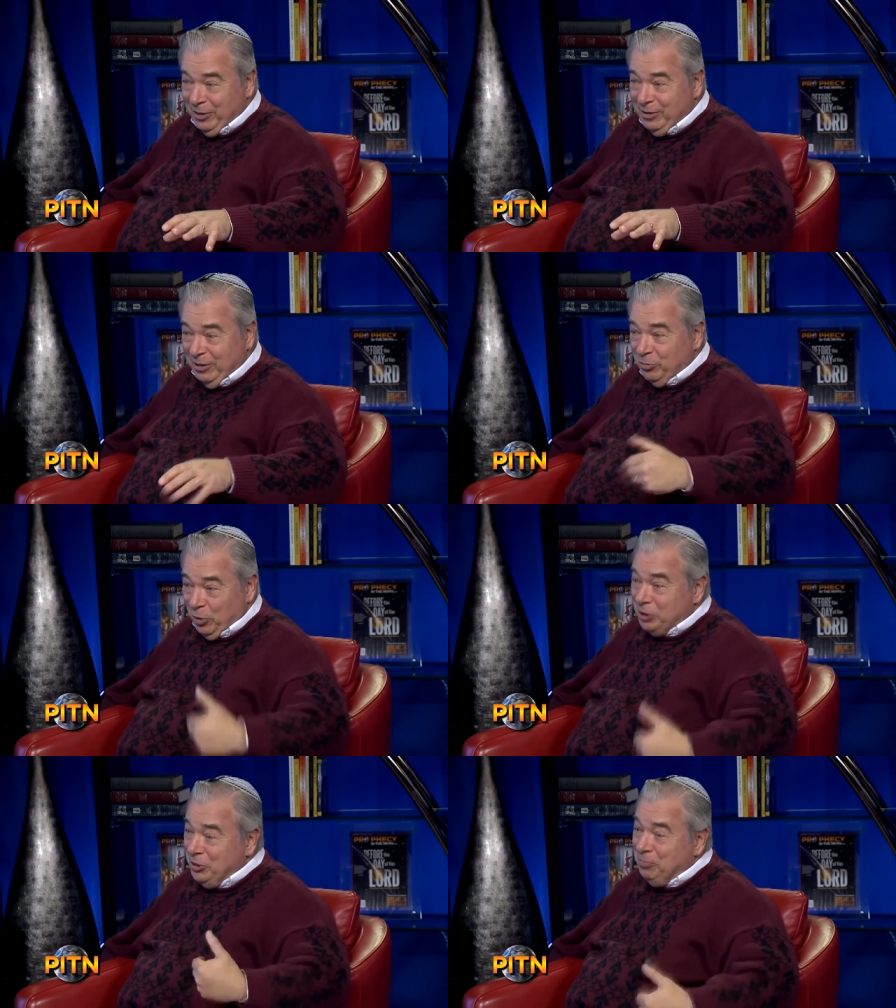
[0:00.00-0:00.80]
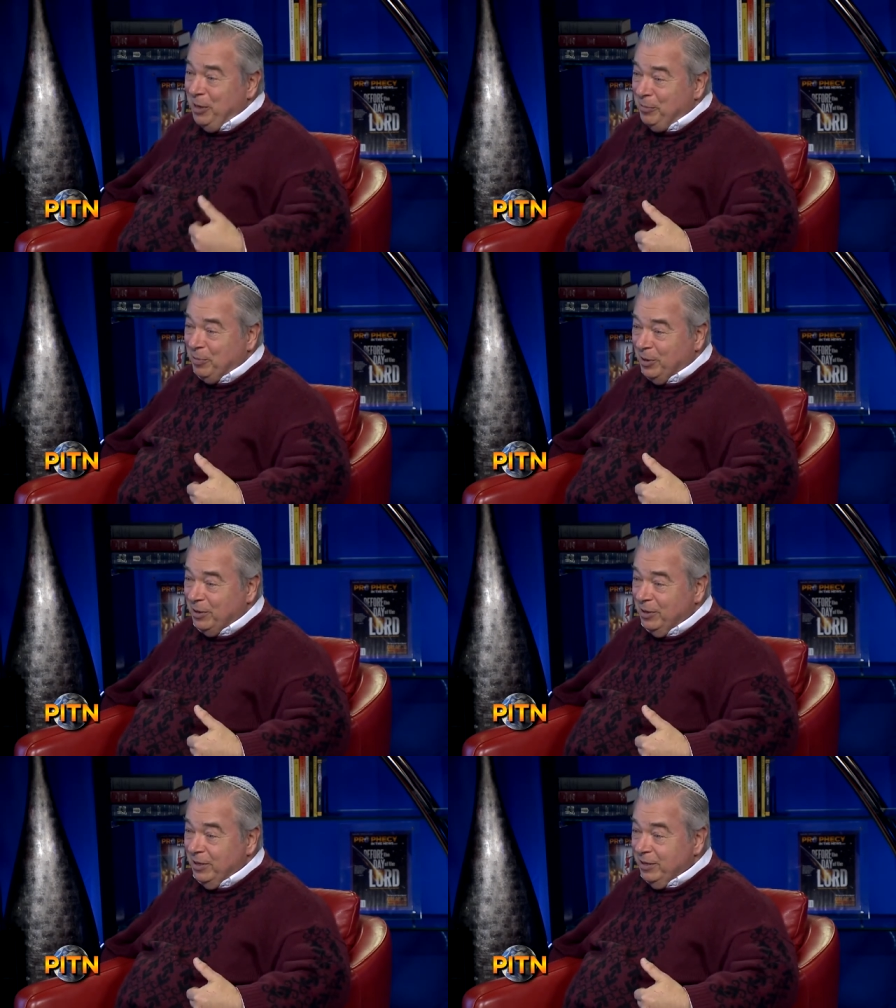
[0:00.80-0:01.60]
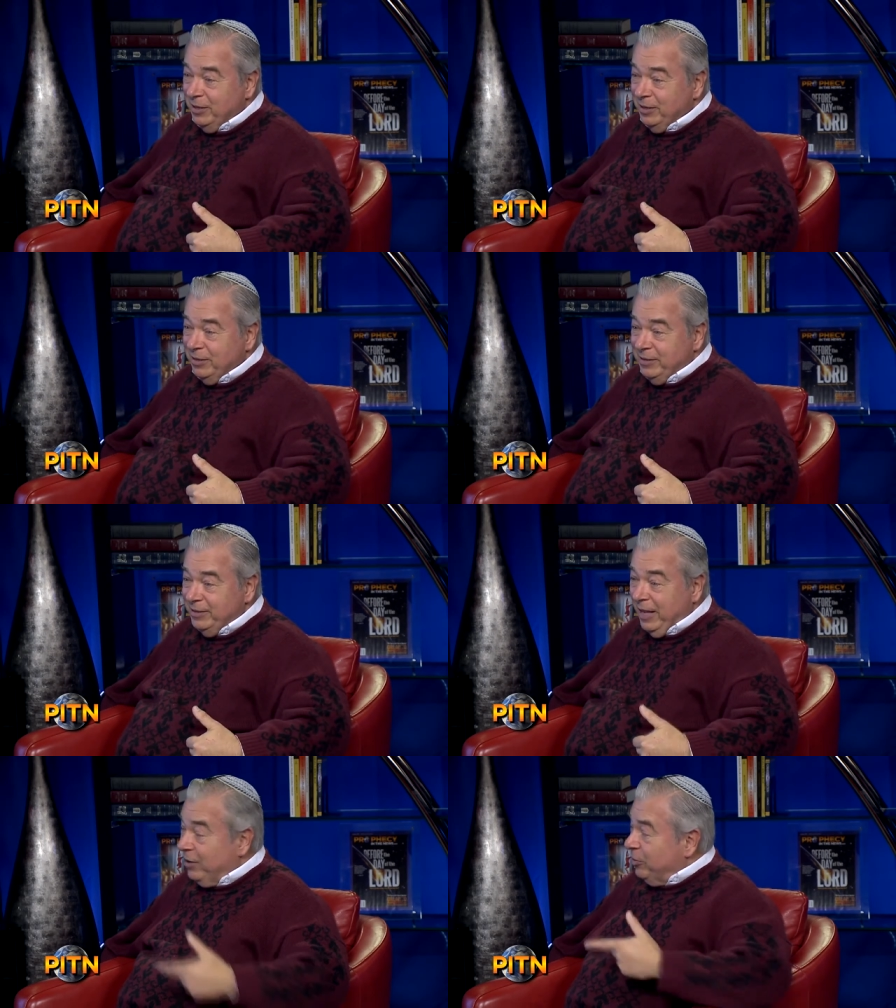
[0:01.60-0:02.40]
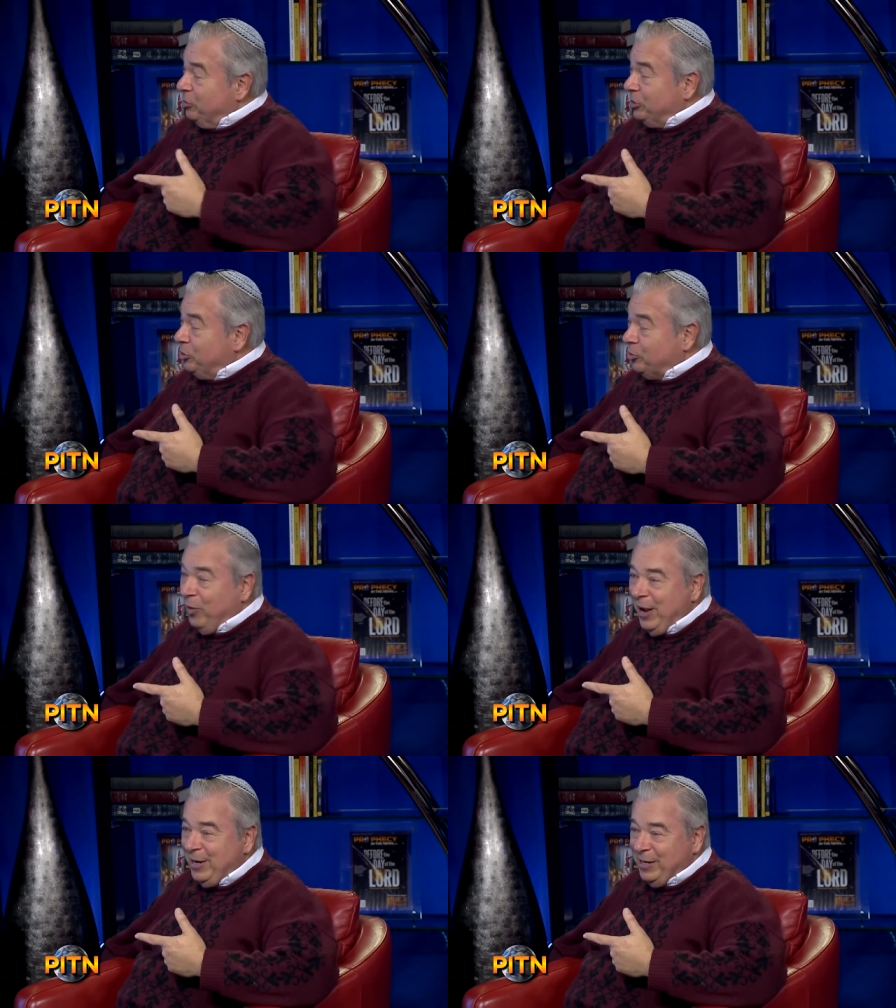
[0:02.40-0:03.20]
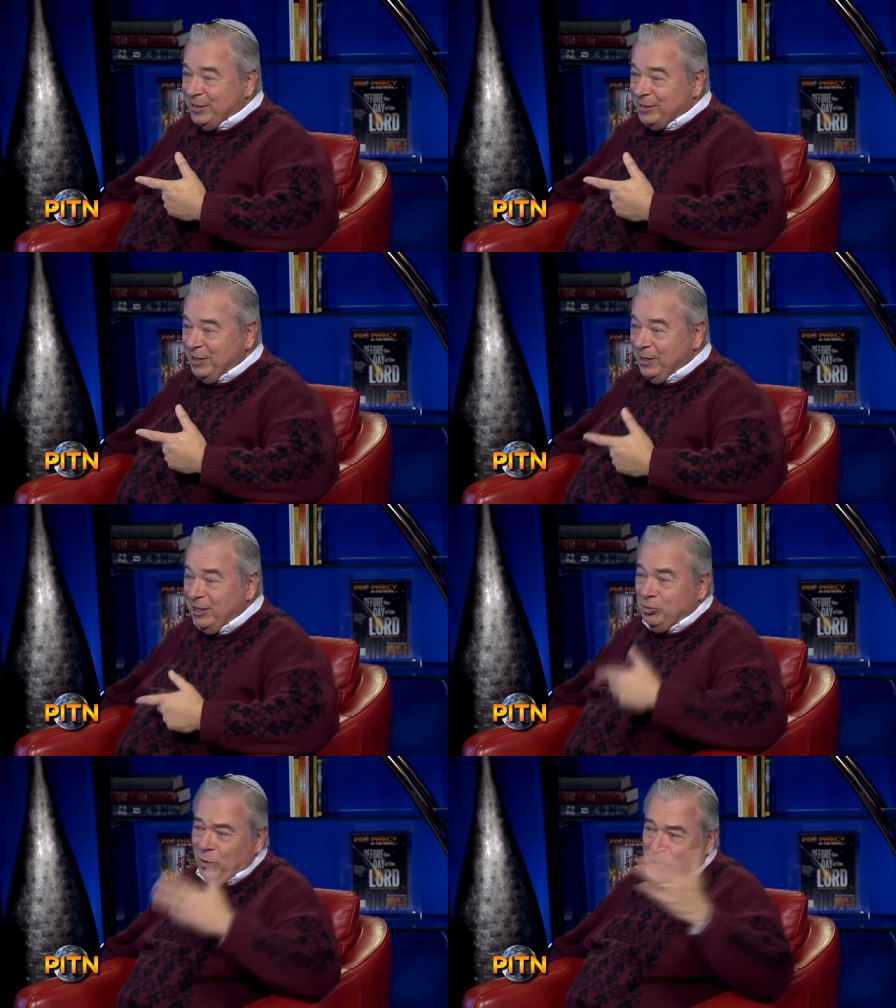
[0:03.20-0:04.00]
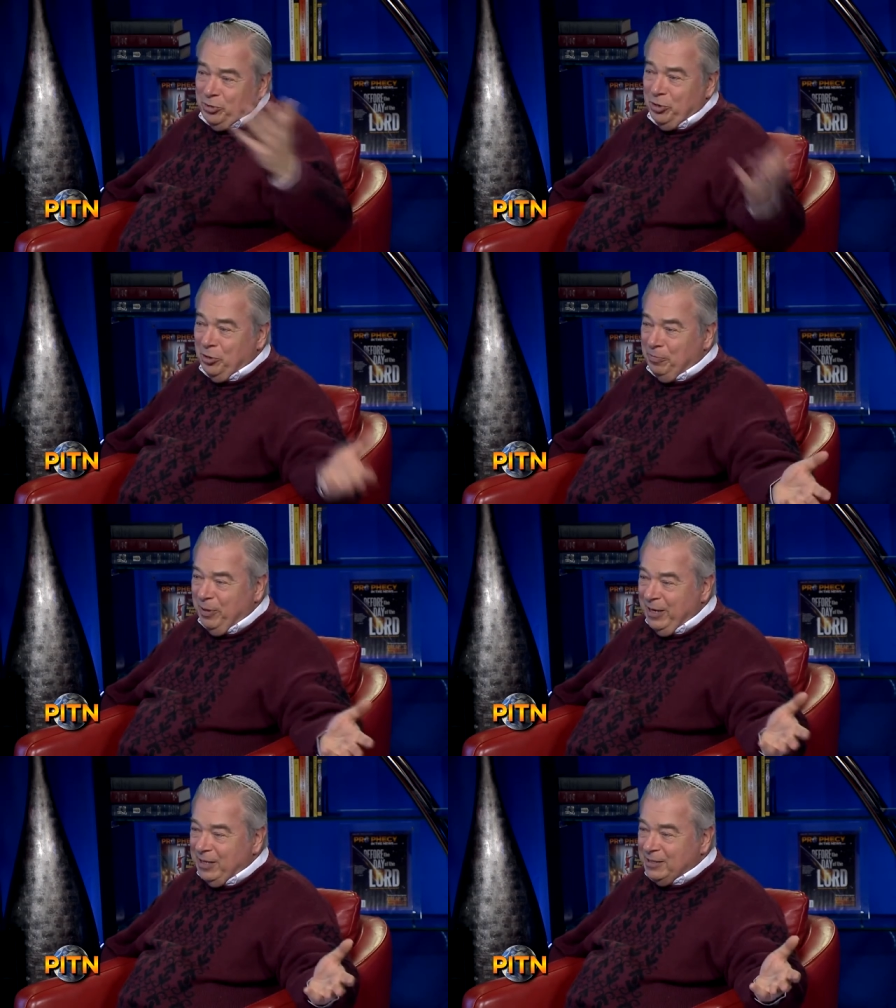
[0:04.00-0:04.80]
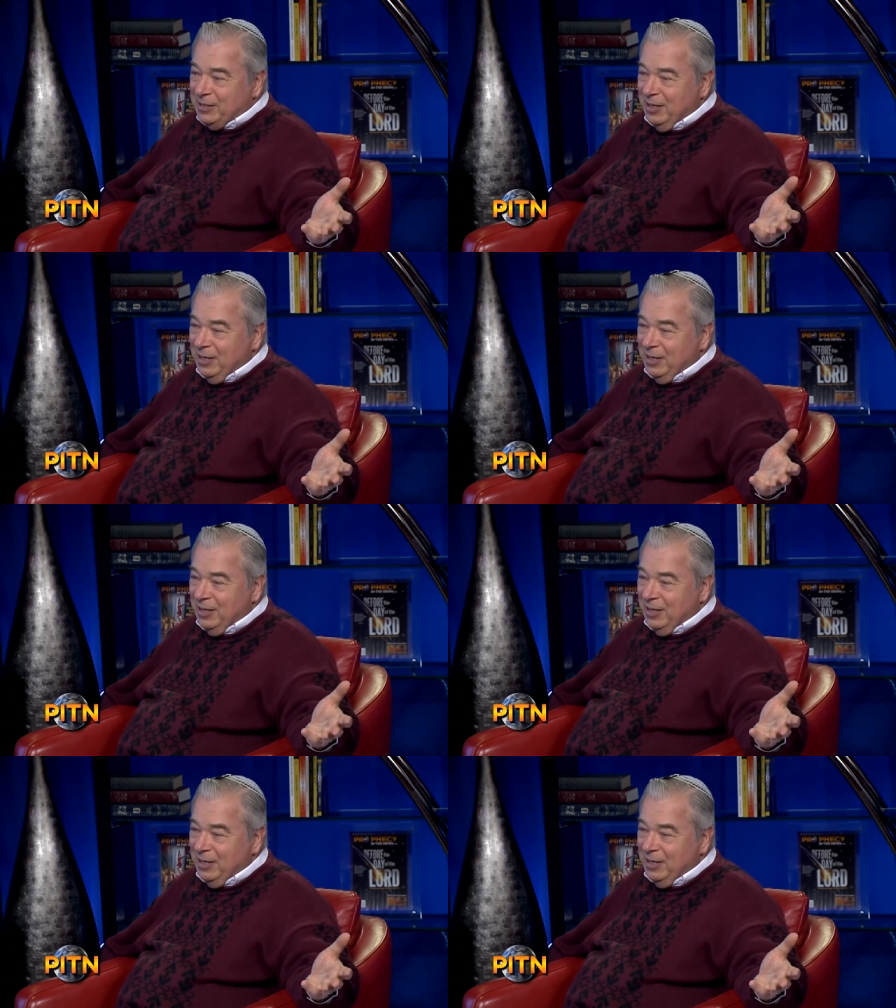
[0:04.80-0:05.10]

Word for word: The Russian people, they agree with the Ukrainians. Let's work with the Europeans.